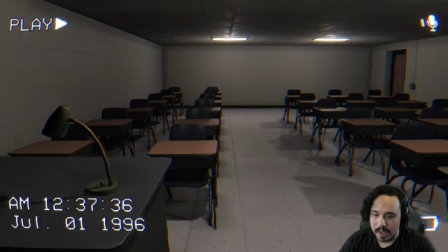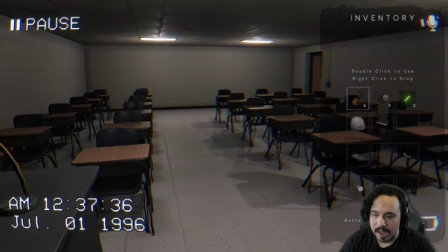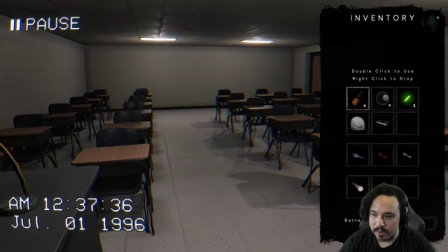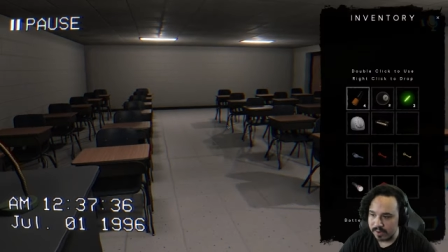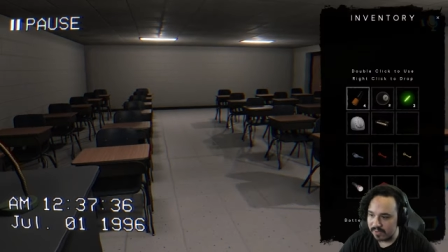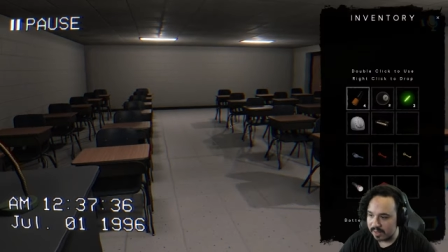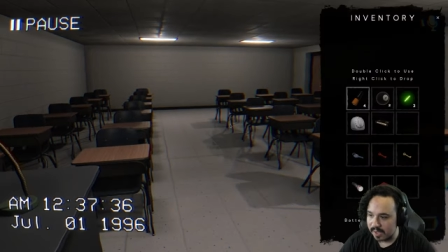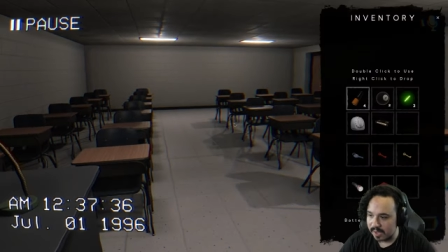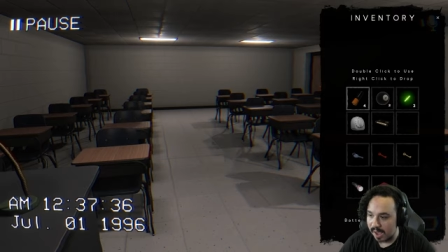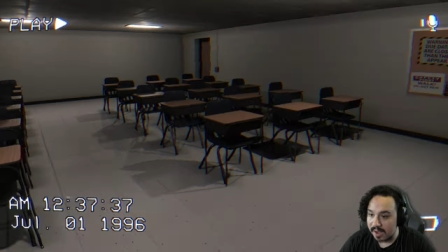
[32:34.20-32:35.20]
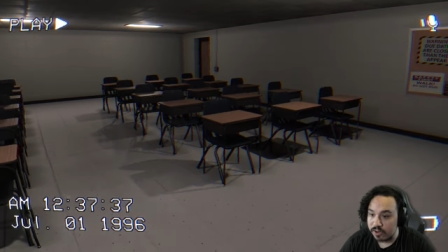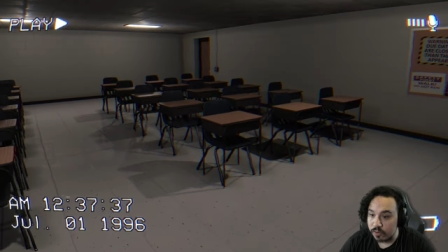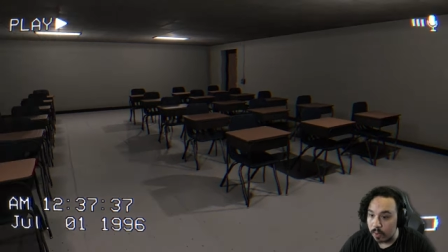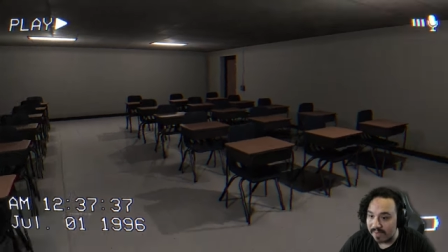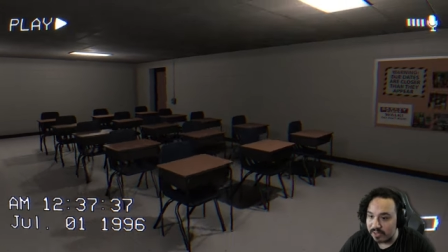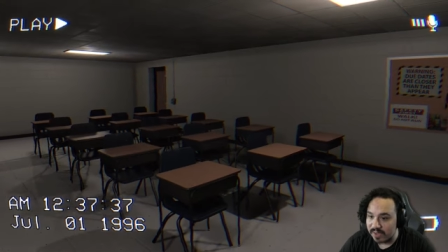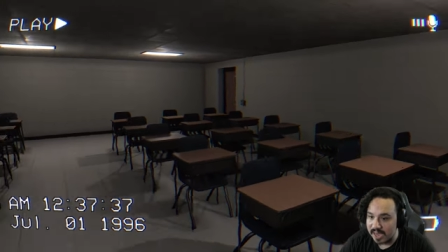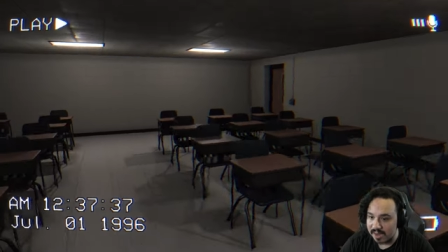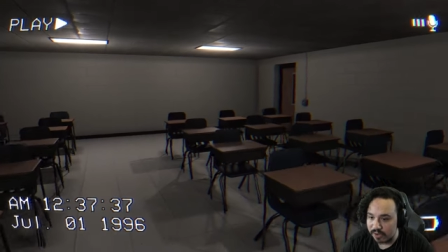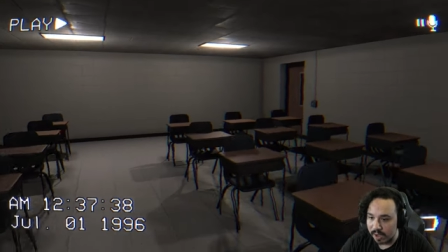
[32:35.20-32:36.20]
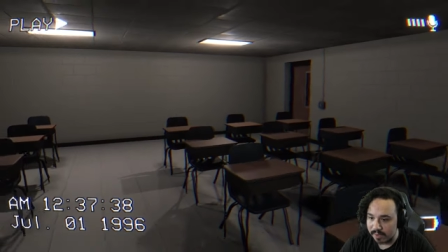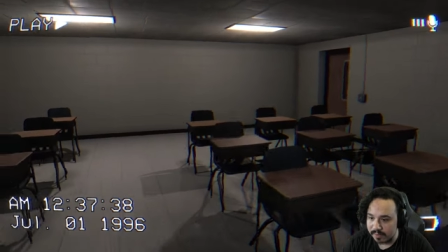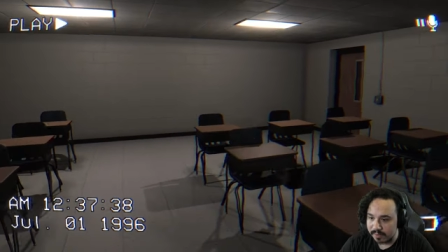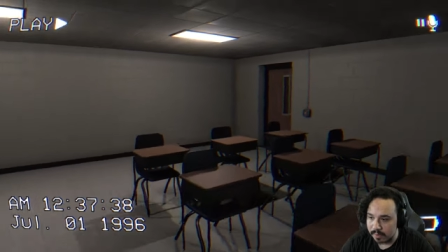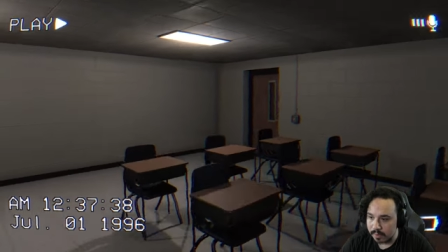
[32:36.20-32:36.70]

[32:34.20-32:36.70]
I don't even think I do have the V H S.